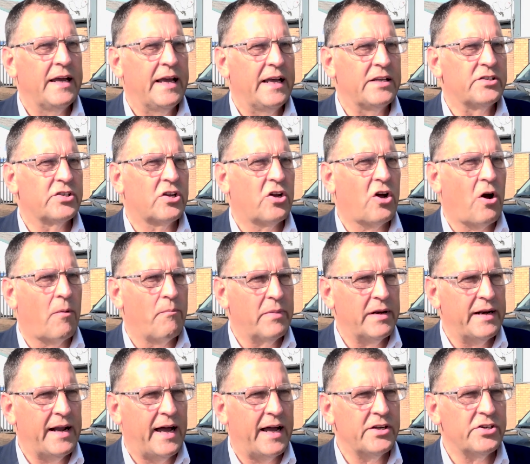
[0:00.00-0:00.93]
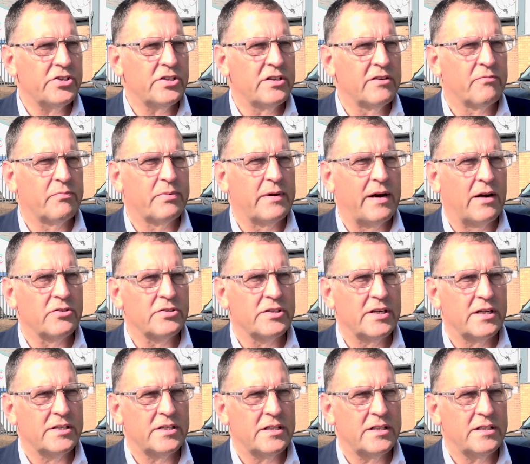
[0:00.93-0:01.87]
It's a combination of
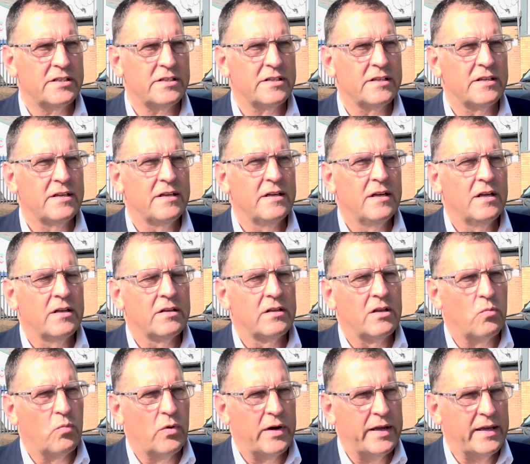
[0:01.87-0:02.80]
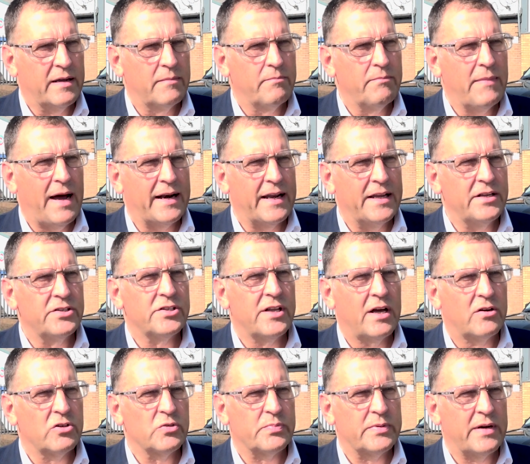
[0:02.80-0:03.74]
processes that we can manage
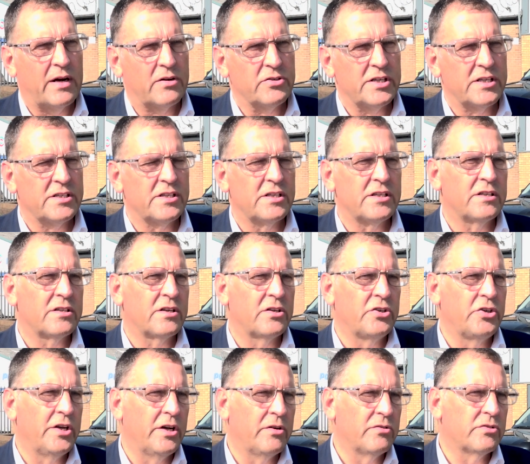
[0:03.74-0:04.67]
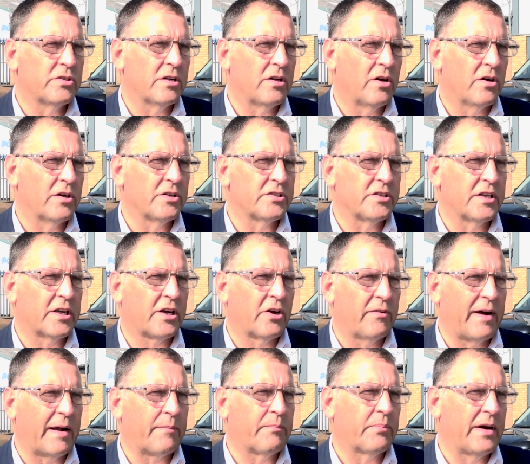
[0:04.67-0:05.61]
those processes and utilise the
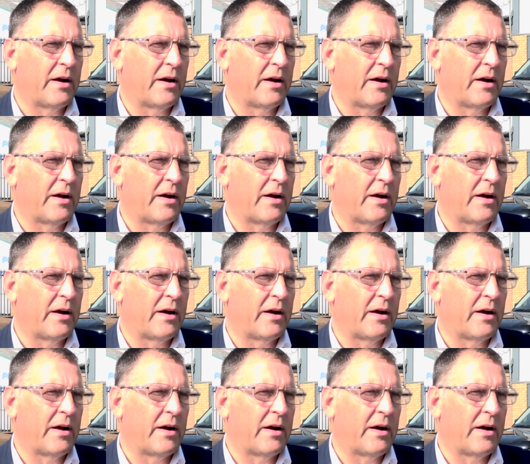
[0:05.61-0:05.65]
correct